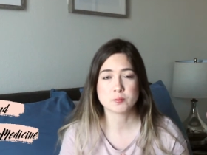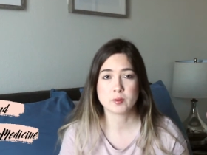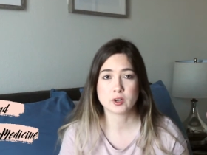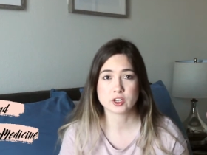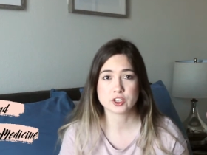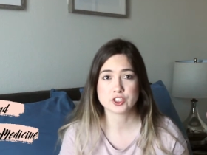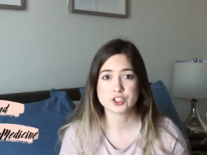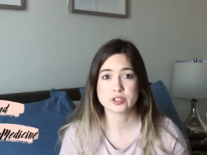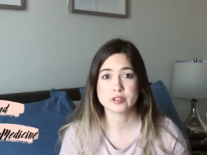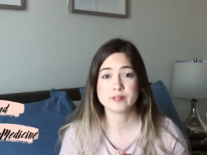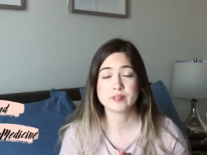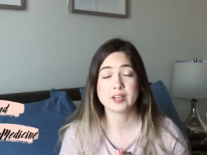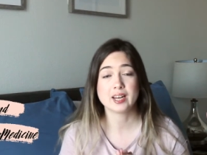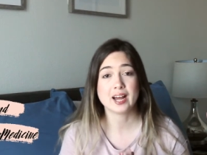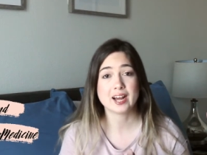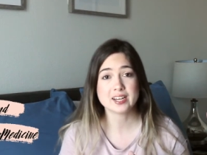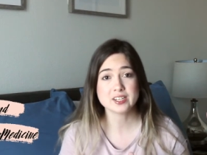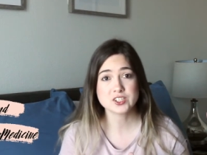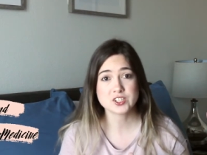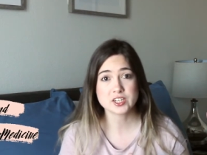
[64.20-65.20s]
March of
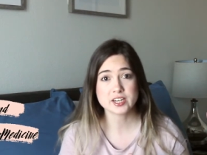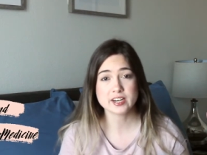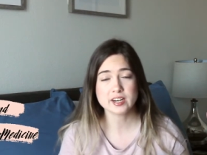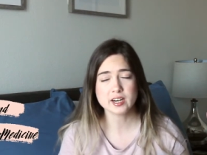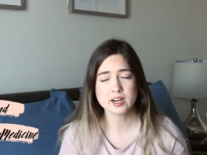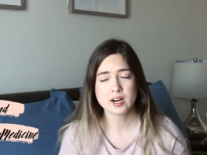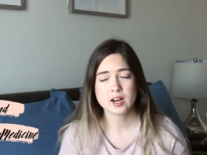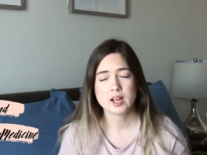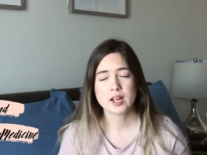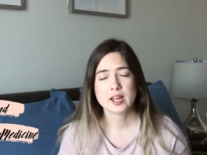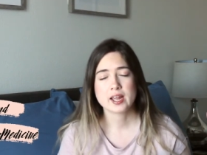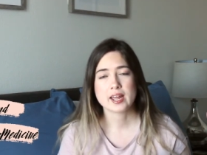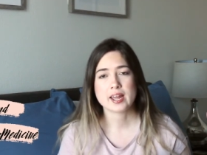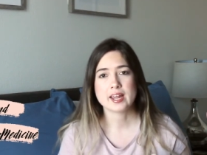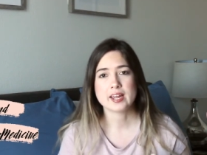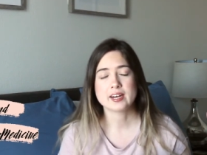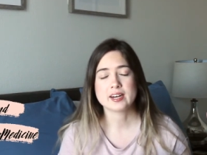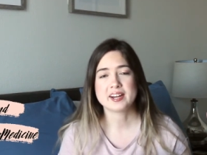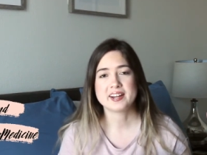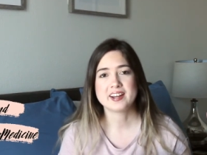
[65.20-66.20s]
last year,
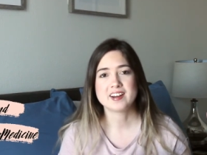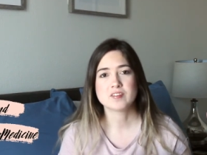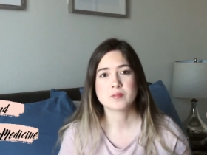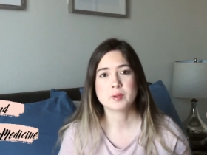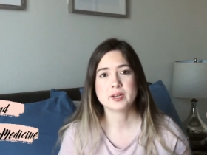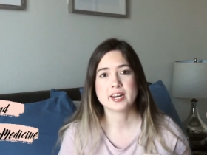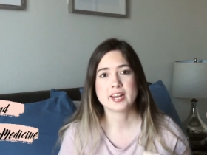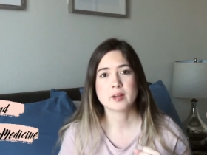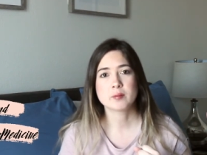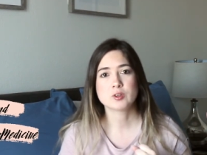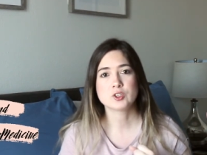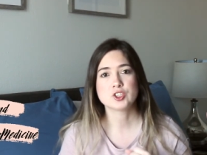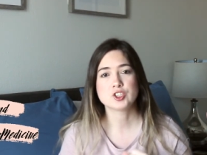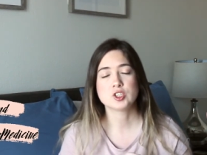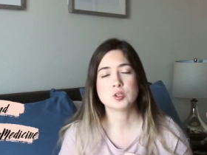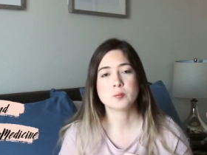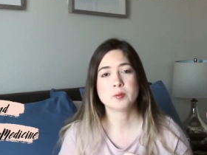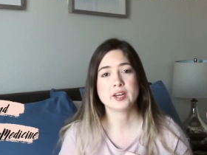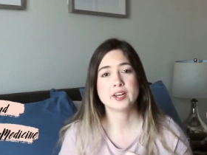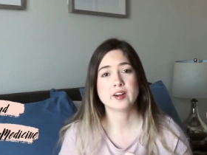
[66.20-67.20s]
and I have been able
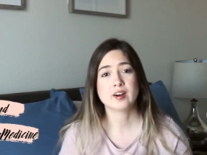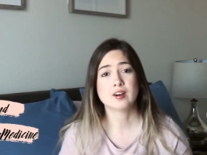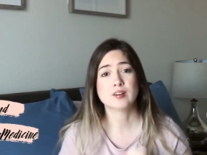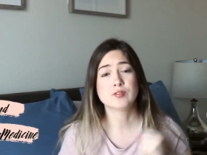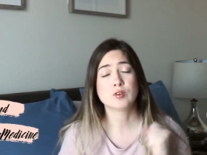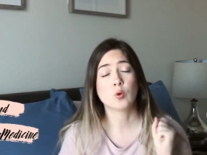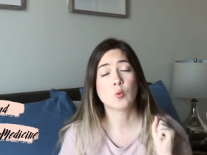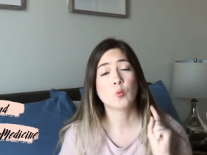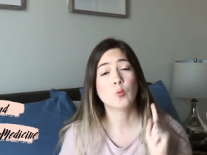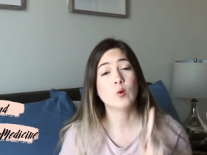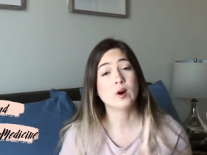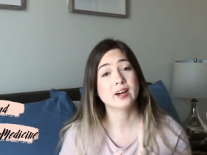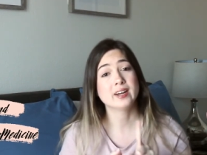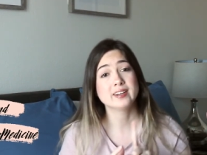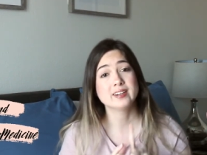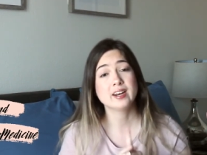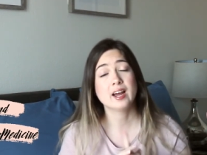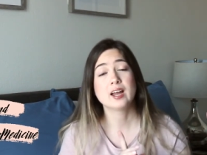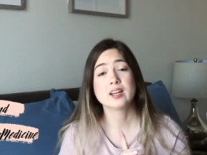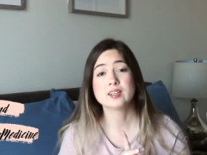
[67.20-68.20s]
to pay off
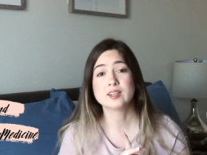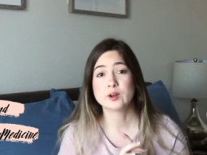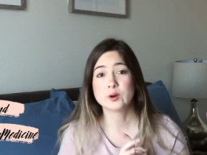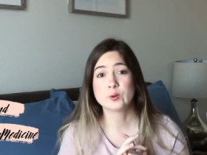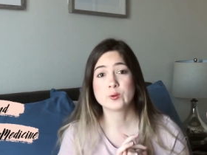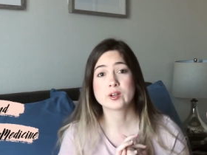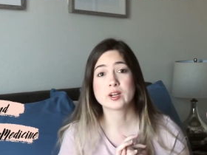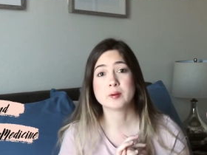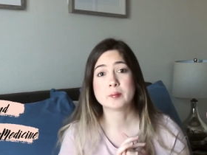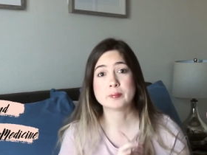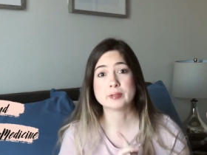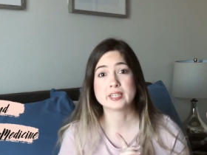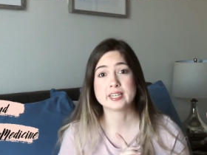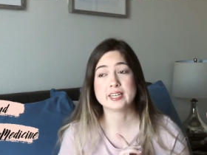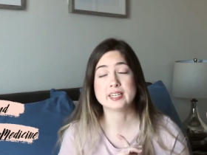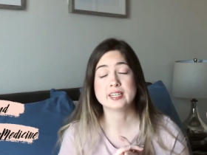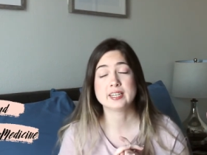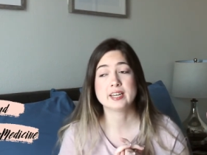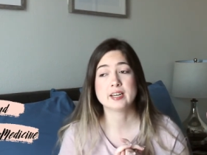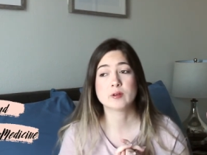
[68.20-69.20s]
one loan
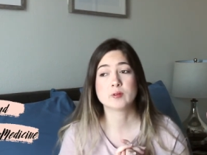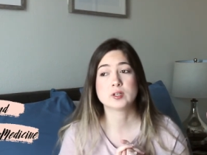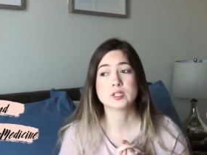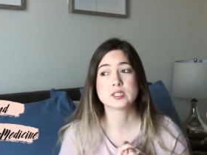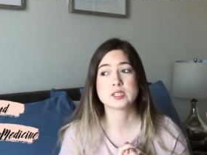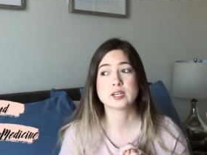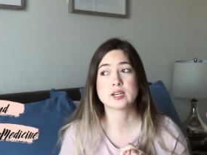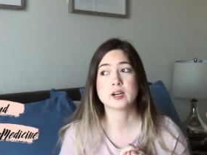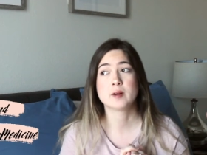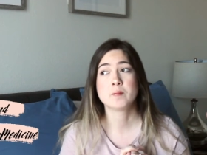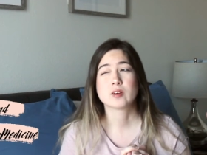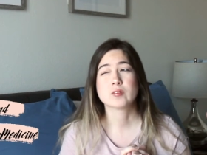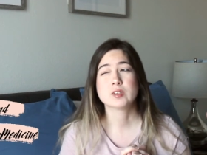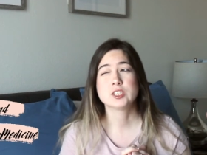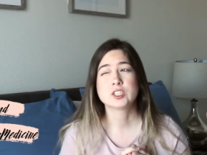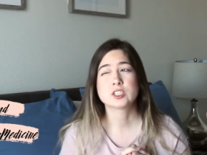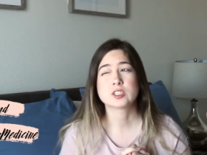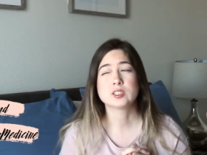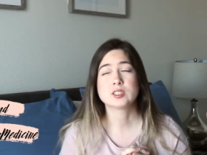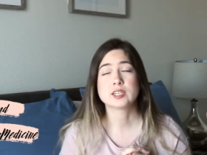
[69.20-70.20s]
completely. It was
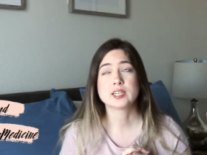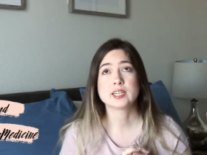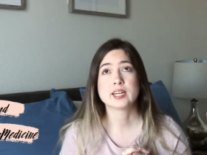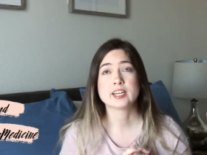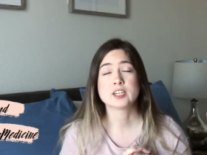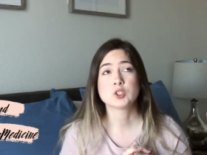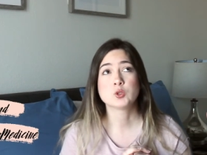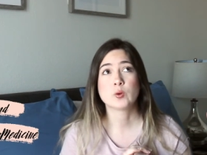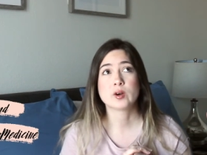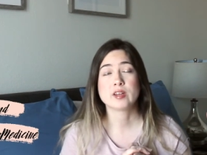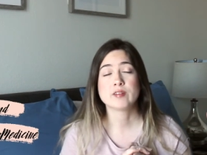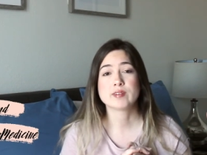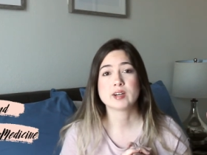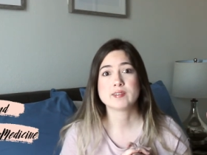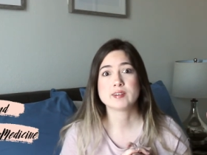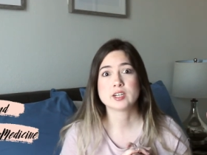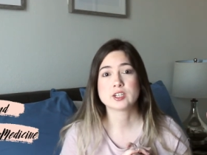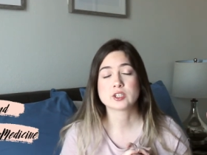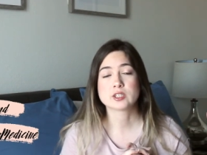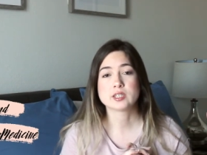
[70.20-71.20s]
originally like
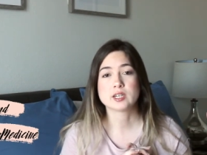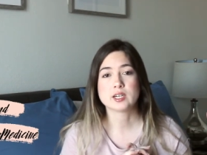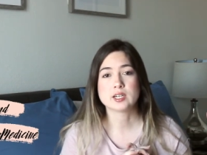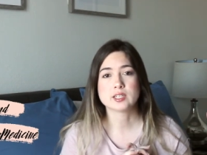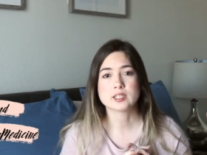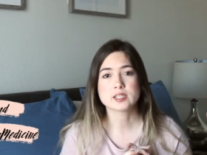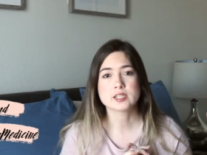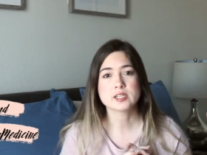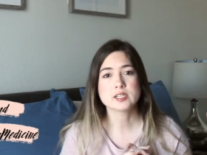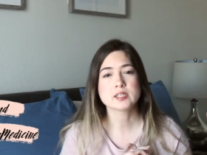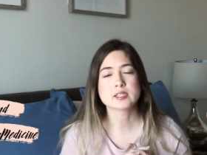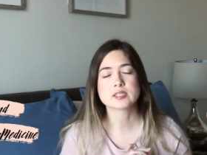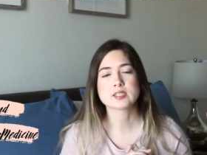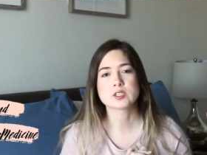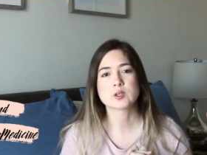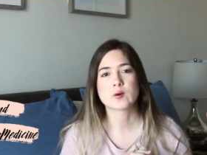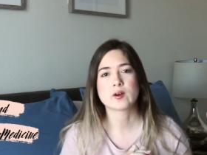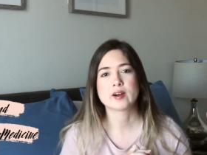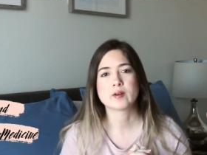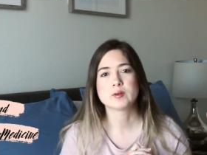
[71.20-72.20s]
$2,500,
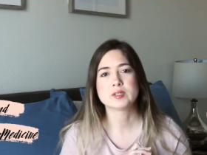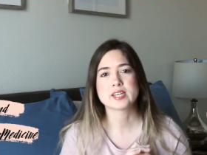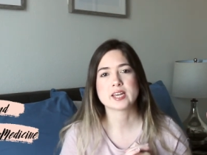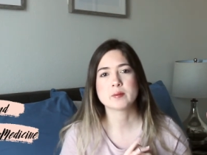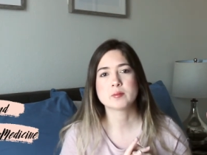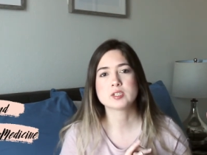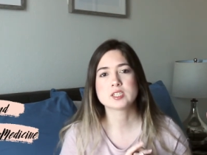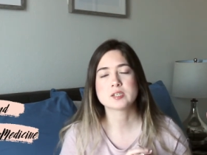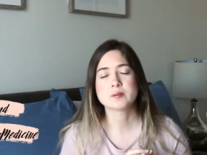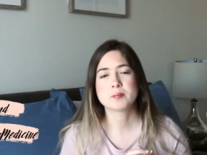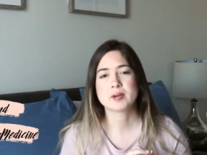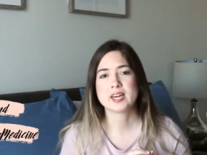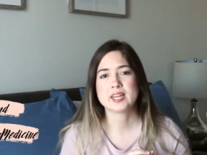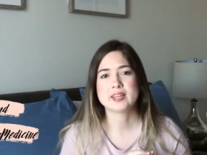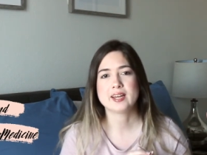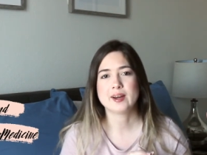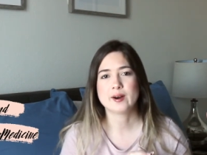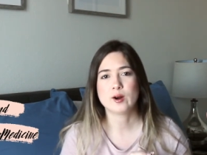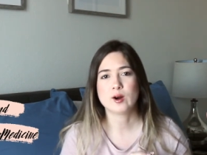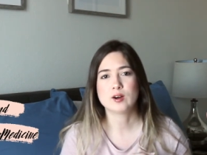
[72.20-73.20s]
so I was able to pay
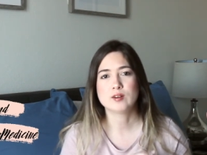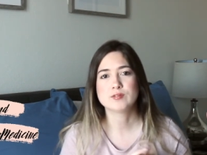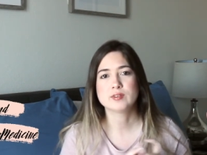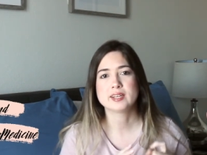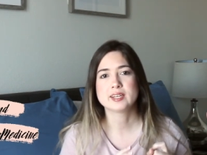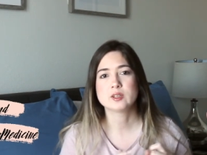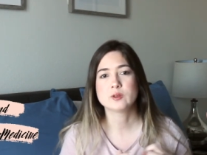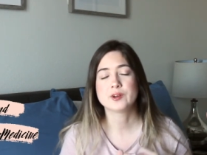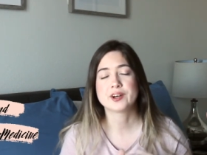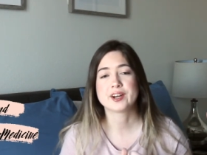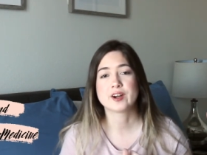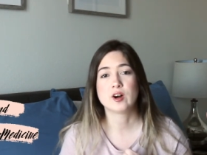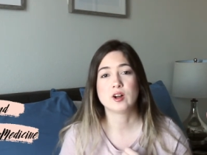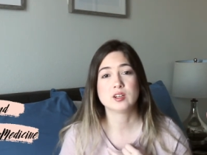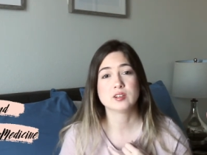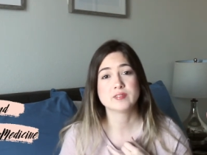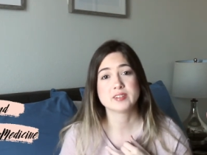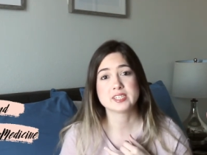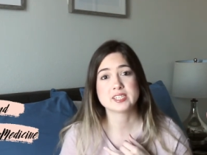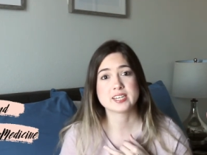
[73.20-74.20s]
that off, including
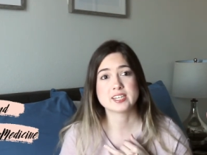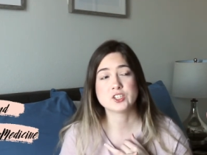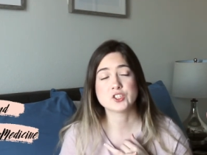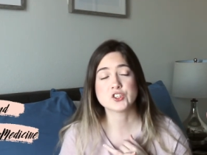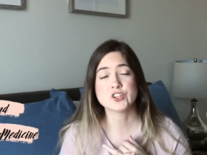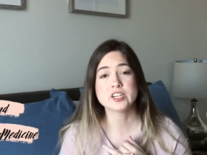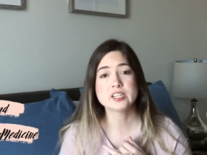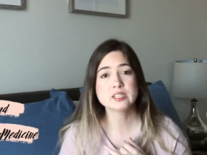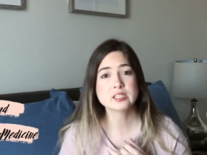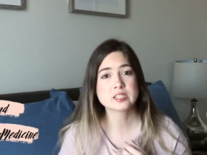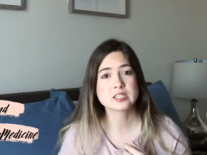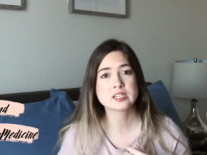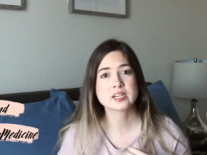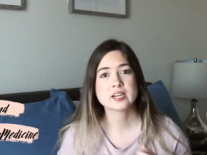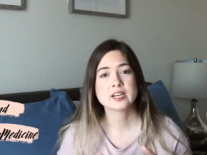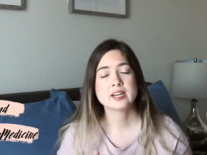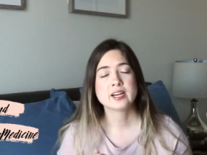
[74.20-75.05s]
all of its interest.